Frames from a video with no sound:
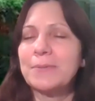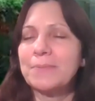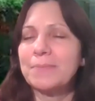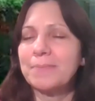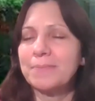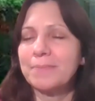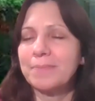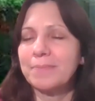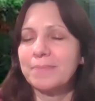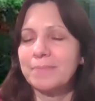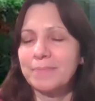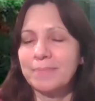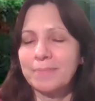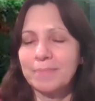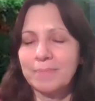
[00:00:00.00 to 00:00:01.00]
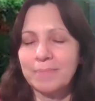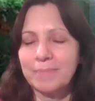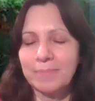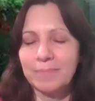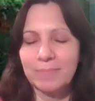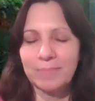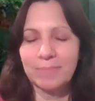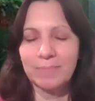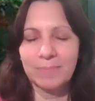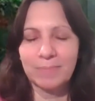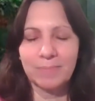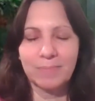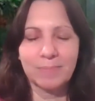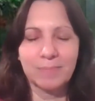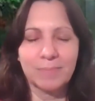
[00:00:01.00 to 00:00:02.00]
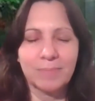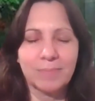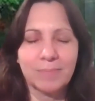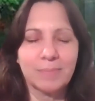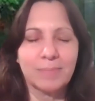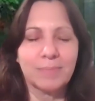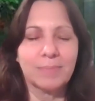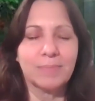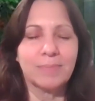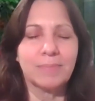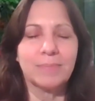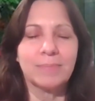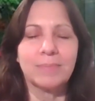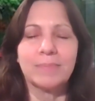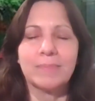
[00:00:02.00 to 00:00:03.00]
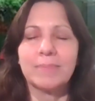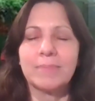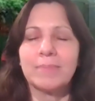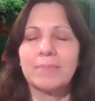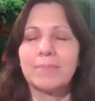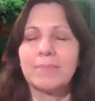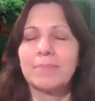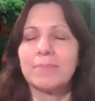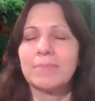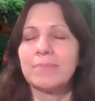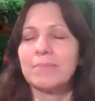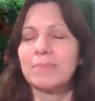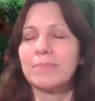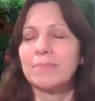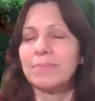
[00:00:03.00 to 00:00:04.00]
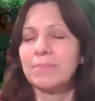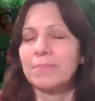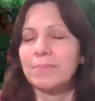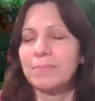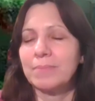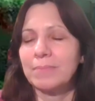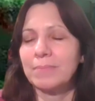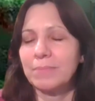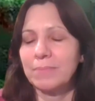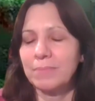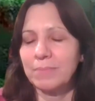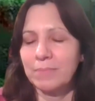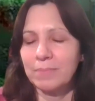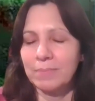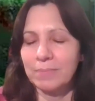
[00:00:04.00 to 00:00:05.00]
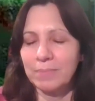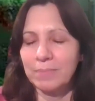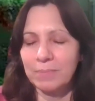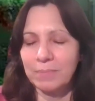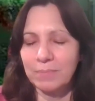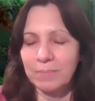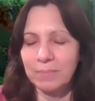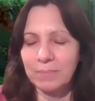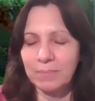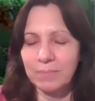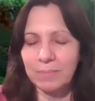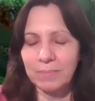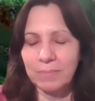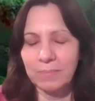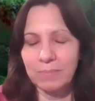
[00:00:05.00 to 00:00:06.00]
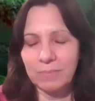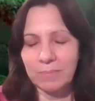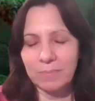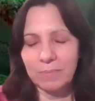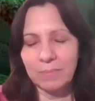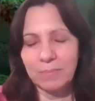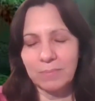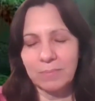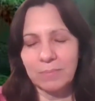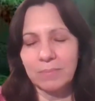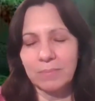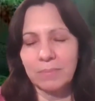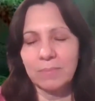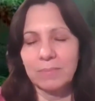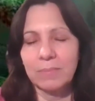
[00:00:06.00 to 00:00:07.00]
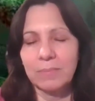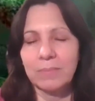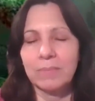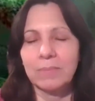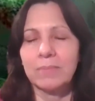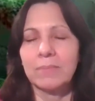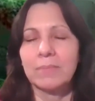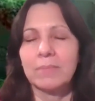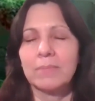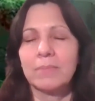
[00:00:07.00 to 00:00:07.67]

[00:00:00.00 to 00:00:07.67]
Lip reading: (no one is talking)